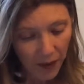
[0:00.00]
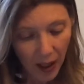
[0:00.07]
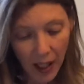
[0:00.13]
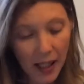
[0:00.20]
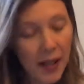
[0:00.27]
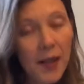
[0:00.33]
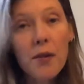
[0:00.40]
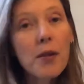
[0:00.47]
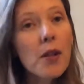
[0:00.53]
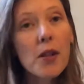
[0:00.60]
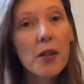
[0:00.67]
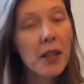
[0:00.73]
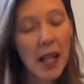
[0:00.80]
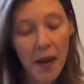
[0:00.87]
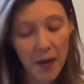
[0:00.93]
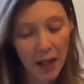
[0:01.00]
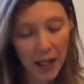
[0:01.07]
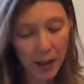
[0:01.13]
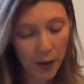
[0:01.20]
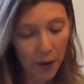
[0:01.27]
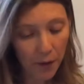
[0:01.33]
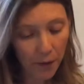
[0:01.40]
He still couldn't get the
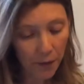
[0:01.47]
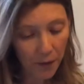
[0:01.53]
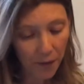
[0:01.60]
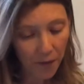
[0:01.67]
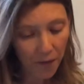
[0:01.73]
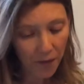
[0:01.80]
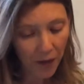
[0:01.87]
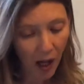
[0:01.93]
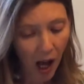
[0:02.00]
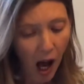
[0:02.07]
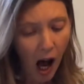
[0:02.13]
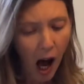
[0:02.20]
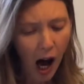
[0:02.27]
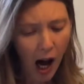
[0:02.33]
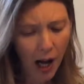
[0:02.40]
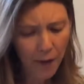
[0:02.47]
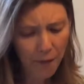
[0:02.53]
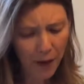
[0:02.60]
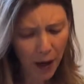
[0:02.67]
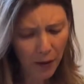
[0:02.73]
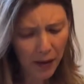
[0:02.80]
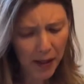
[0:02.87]
lid off. "I
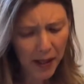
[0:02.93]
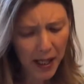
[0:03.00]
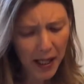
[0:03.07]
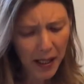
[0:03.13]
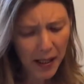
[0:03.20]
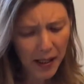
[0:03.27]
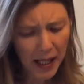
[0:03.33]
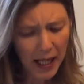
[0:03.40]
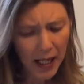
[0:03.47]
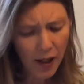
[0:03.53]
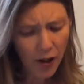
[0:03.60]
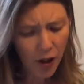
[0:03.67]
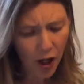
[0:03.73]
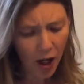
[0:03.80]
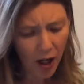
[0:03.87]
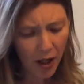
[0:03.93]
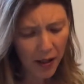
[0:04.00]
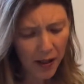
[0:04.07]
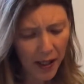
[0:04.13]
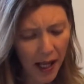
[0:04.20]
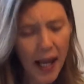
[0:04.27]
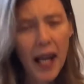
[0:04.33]
found 16
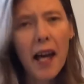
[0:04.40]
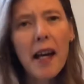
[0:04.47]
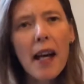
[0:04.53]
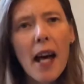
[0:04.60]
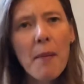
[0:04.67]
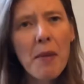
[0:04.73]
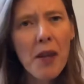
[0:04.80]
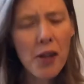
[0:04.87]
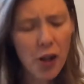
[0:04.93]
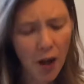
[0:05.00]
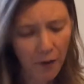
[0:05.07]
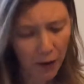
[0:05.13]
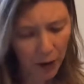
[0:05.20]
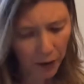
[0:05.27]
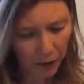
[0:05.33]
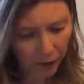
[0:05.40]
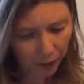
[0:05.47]
jars. Here, hand me the shovel."